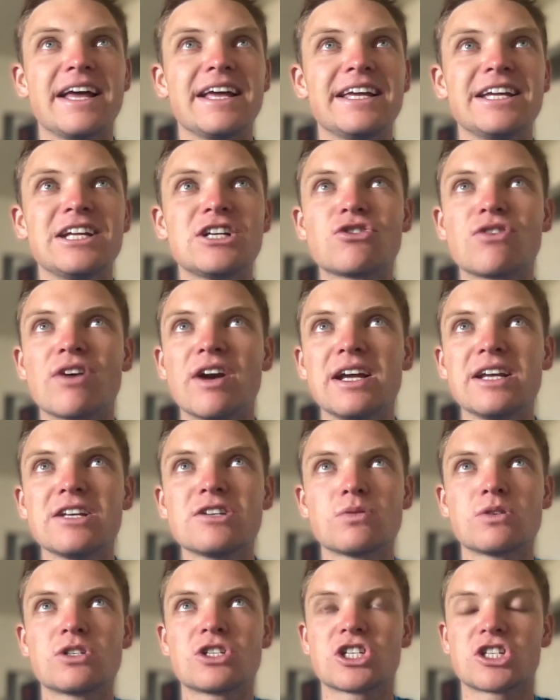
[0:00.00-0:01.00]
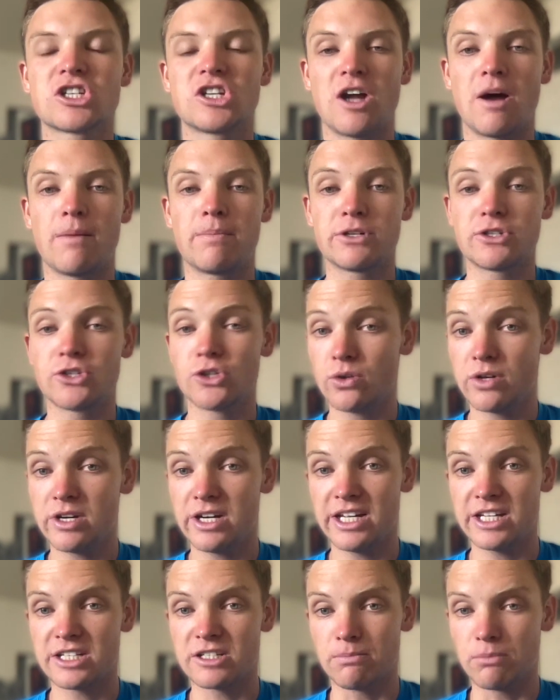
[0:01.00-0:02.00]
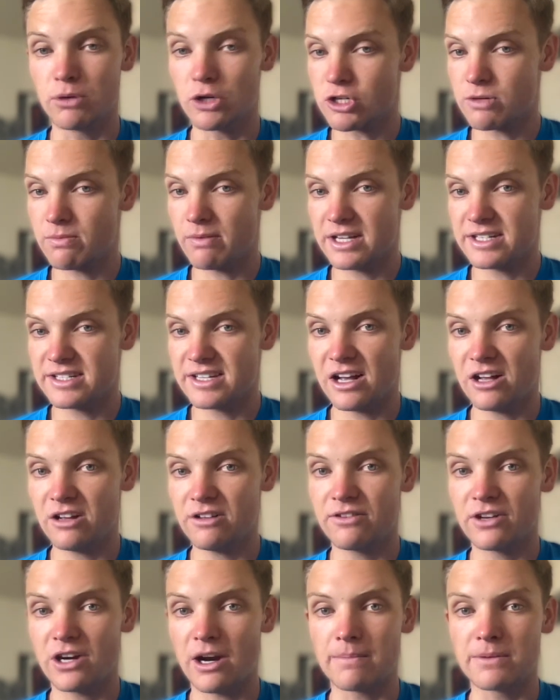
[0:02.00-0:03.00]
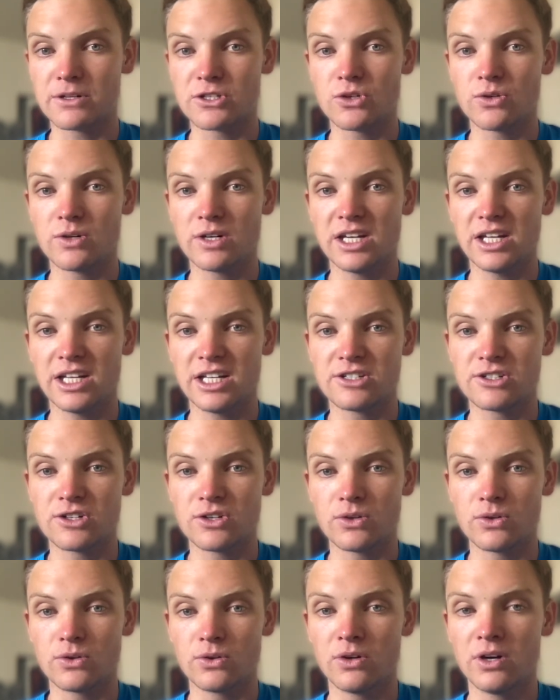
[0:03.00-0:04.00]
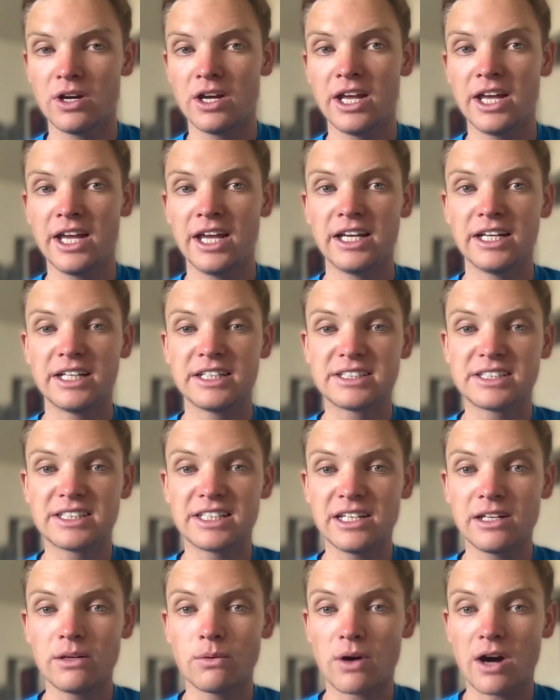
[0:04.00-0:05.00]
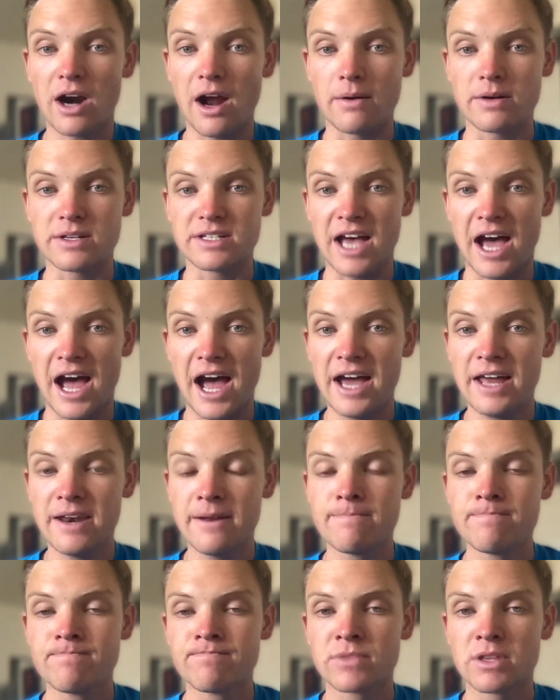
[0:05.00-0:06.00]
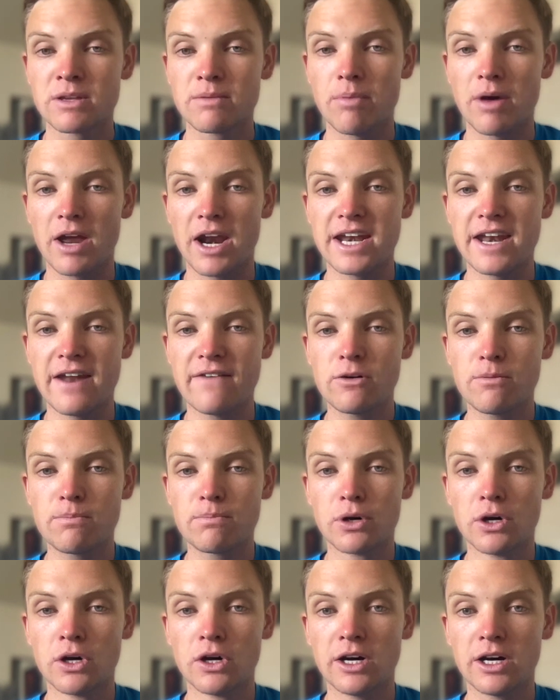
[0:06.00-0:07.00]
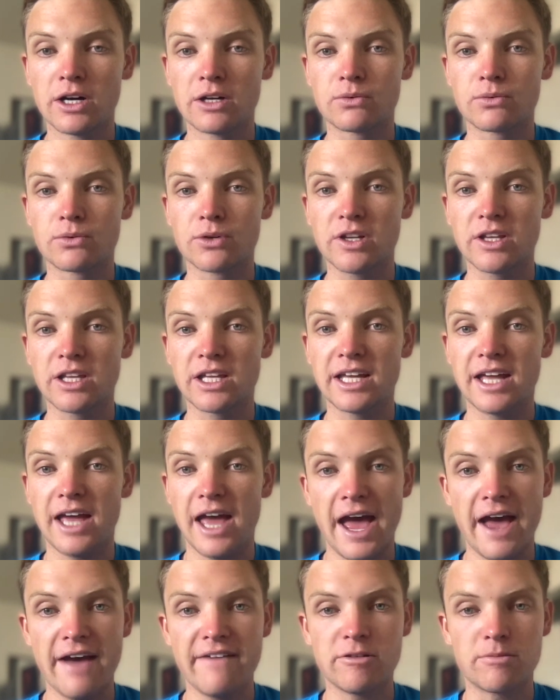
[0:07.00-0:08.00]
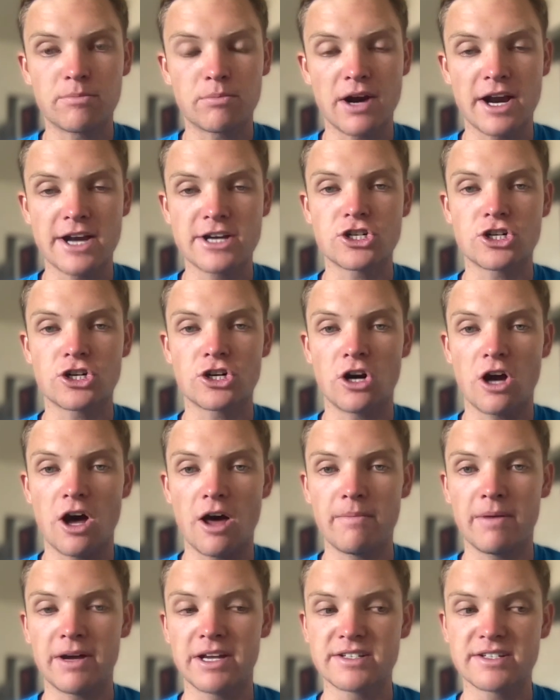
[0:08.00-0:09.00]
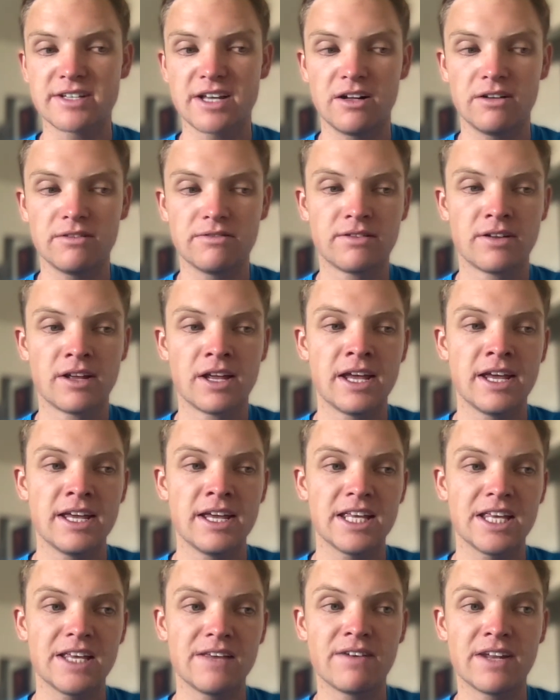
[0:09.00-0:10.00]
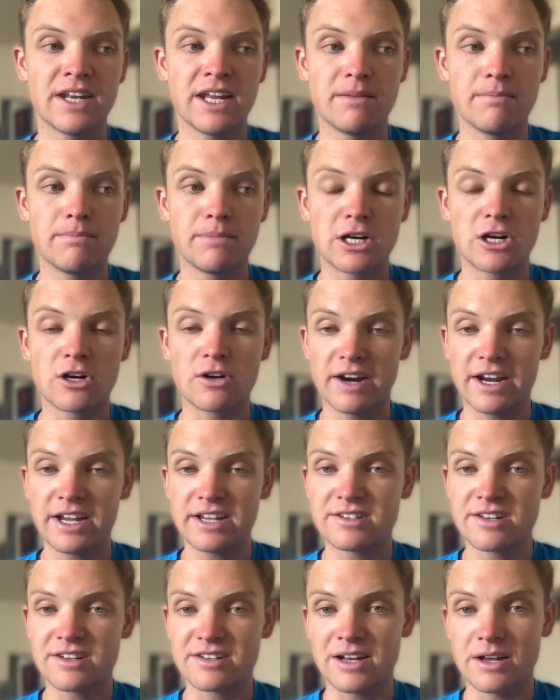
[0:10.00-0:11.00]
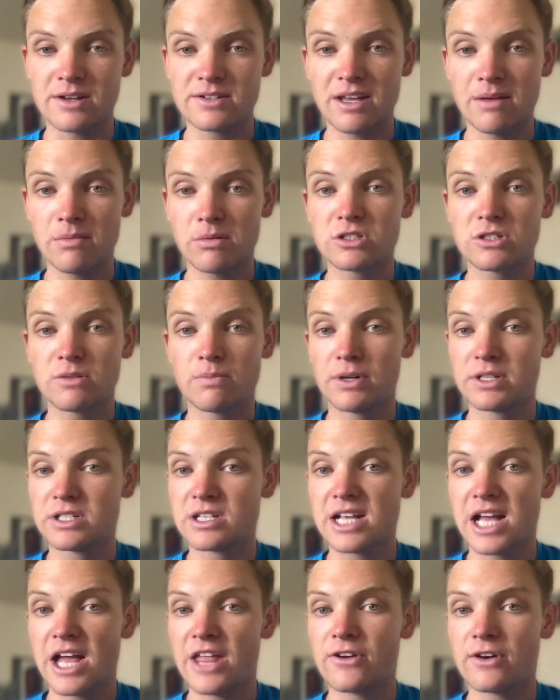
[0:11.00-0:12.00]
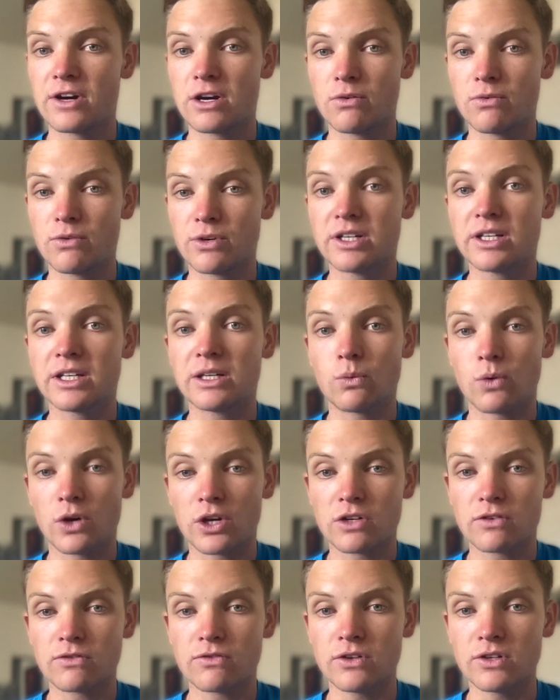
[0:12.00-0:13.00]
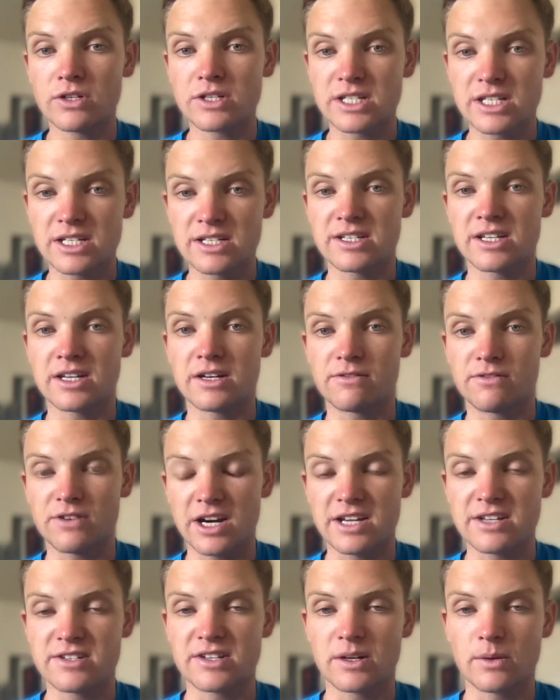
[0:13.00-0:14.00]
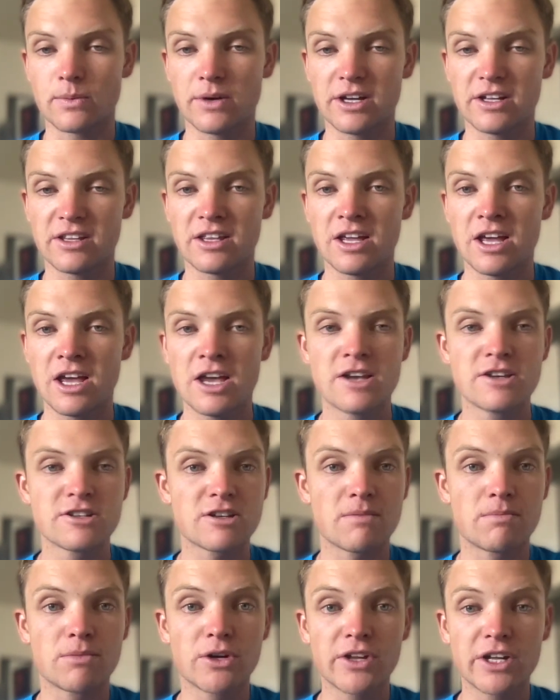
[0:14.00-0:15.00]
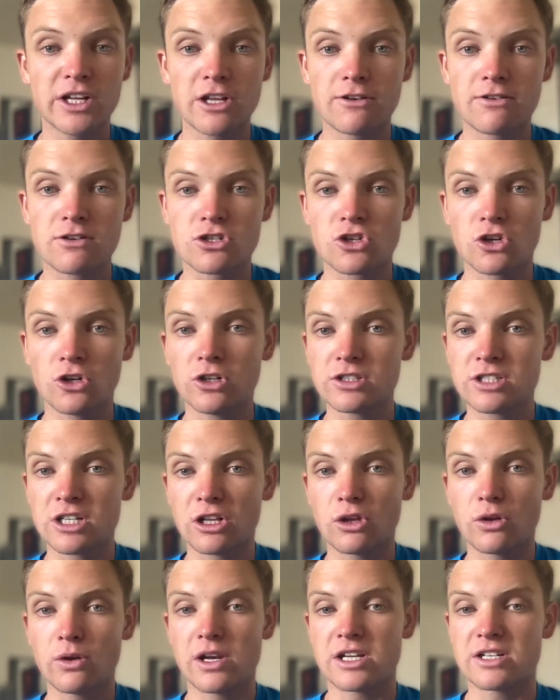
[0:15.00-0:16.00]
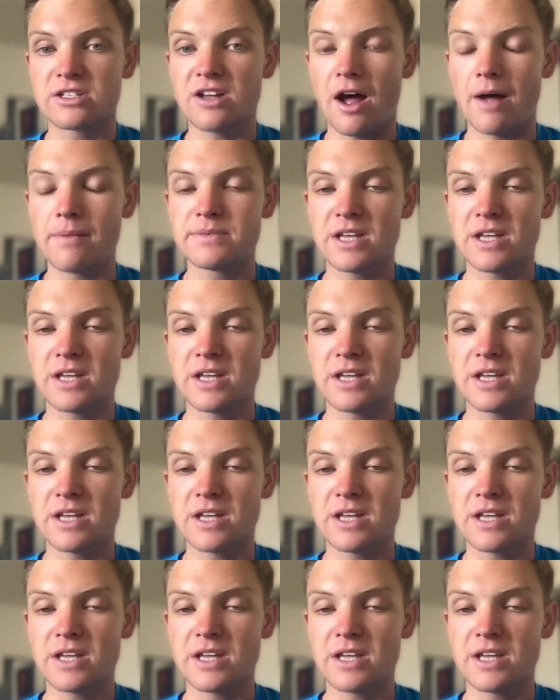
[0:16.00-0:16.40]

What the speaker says: each race was just an opportunity to push myself, an opportunity to see where I was at, but I never put really heavy pressure on myself, even in bigger races. And I was able to put together a really wonderful season of racing with some really good results, including a top